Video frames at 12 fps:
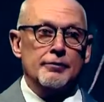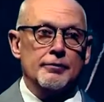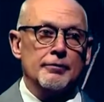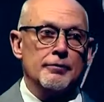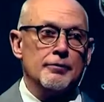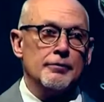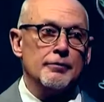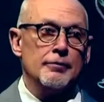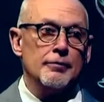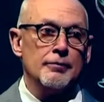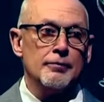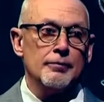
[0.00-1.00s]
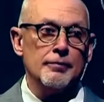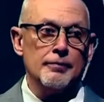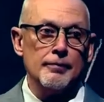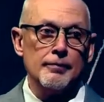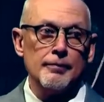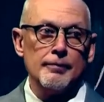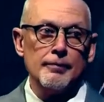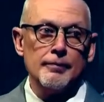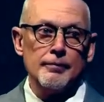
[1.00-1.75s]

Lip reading: (no one is talking)